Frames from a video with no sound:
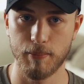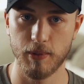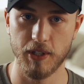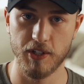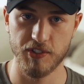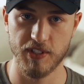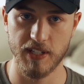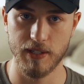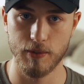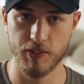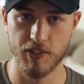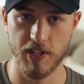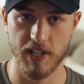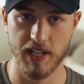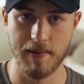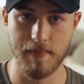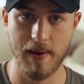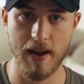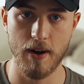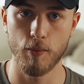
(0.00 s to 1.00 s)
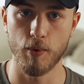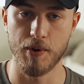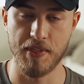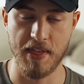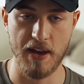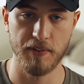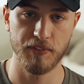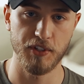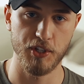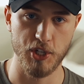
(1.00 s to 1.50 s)
layers that I was talking about
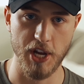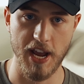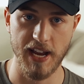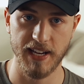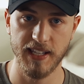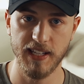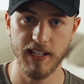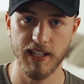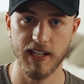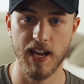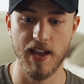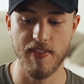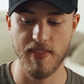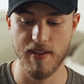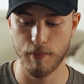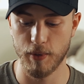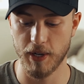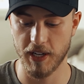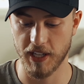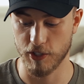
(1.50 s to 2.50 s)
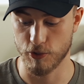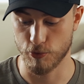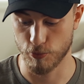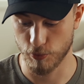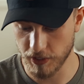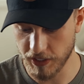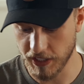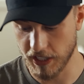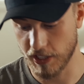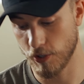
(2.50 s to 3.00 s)
without the jacket. And then when it gets
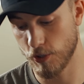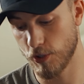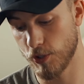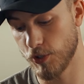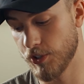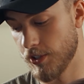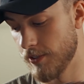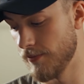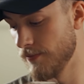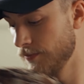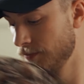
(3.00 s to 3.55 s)
really cold,